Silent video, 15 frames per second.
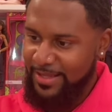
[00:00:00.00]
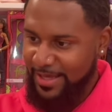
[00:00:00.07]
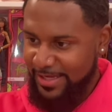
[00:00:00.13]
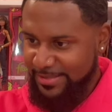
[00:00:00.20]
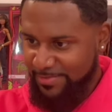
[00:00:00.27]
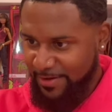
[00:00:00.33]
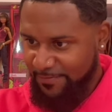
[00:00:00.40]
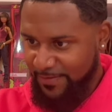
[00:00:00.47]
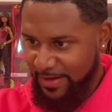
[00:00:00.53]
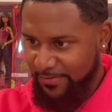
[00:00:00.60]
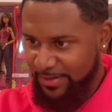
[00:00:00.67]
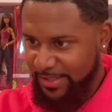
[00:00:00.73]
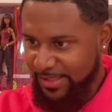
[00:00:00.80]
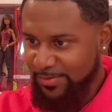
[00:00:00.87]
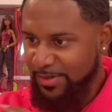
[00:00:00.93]
That's my
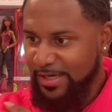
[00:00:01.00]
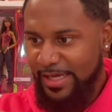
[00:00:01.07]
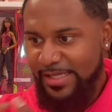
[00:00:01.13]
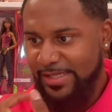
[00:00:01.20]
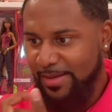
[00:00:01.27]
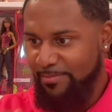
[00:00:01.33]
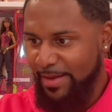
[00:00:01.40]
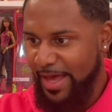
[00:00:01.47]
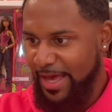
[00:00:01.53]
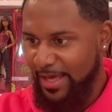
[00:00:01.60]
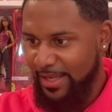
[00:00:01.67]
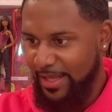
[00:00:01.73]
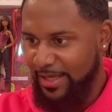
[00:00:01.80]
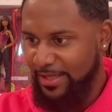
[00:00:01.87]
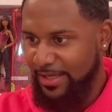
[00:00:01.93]
favorite. This one isn't
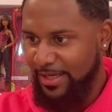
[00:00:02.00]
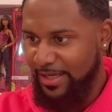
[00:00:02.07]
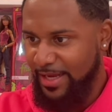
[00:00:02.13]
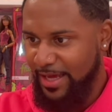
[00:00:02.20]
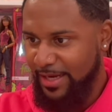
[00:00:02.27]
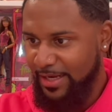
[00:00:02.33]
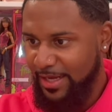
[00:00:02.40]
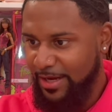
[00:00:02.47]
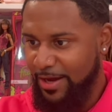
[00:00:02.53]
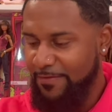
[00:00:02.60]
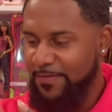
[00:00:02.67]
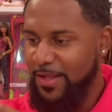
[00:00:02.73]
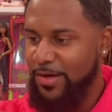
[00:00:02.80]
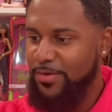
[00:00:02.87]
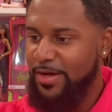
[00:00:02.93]
bad like looking at it. Like I
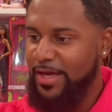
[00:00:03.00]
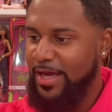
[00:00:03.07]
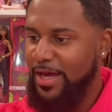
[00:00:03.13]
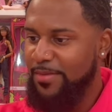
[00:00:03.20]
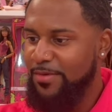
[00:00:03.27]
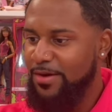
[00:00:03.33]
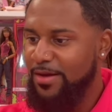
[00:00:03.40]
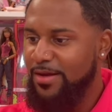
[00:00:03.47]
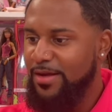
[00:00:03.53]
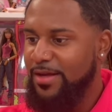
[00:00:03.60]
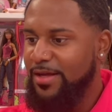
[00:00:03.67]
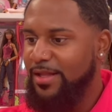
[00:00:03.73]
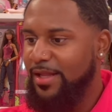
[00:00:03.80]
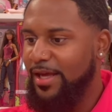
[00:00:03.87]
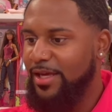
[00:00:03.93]
feel like on camera,
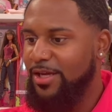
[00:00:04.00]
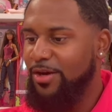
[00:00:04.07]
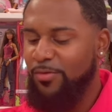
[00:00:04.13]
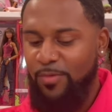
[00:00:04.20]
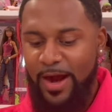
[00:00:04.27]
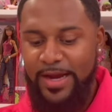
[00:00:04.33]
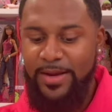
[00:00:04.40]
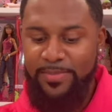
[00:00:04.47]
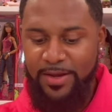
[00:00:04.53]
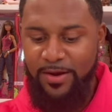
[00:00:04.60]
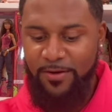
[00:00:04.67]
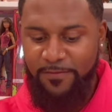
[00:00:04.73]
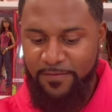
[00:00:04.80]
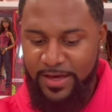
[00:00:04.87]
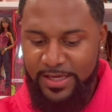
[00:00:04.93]
like you're right up in
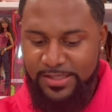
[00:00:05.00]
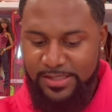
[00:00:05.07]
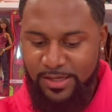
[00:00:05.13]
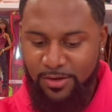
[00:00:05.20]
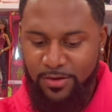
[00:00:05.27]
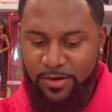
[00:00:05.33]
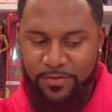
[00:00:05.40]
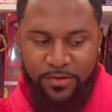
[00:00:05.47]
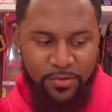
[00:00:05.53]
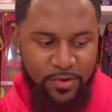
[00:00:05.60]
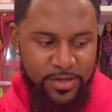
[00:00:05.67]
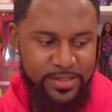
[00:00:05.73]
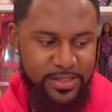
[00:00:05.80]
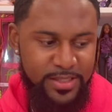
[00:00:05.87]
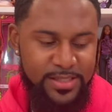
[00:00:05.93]
her face. So of
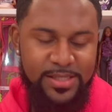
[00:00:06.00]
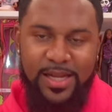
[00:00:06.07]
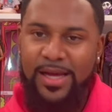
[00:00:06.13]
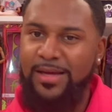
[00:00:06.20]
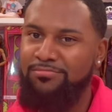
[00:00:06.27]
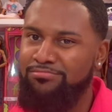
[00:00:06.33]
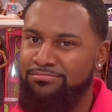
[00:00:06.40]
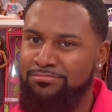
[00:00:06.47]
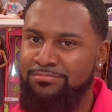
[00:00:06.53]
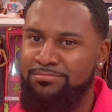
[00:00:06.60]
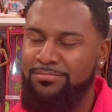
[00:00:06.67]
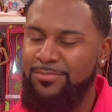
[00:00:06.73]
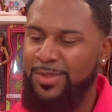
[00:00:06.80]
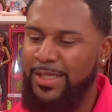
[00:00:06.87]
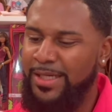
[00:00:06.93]
course it's like,
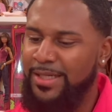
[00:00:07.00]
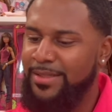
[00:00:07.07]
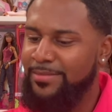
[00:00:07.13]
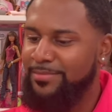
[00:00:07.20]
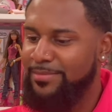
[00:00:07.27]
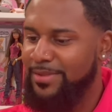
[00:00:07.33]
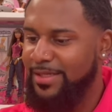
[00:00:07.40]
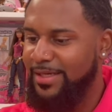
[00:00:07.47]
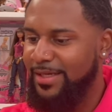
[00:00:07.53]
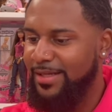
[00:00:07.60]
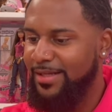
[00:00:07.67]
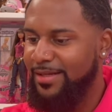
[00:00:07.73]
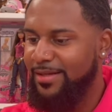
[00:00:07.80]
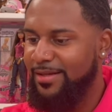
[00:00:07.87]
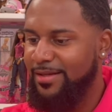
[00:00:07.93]
mm, what?
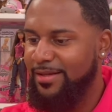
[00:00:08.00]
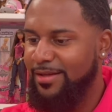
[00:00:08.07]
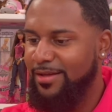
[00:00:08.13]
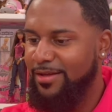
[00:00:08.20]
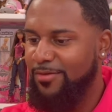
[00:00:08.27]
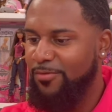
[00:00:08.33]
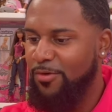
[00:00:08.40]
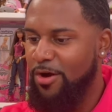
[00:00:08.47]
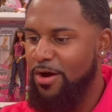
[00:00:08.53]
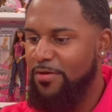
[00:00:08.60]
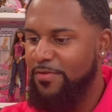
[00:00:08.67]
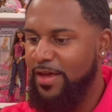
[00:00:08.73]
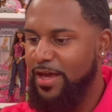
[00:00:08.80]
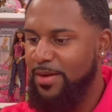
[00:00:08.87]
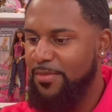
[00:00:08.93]
But
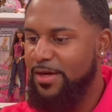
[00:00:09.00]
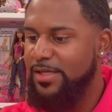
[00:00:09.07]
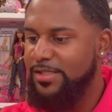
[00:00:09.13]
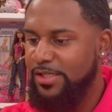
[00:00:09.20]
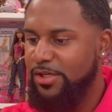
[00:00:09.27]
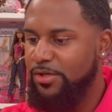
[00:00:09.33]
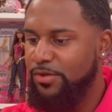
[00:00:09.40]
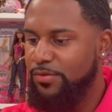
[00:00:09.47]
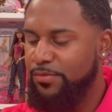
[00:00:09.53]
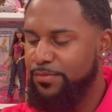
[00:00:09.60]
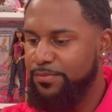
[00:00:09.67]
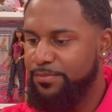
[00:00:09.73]
off camera is cute.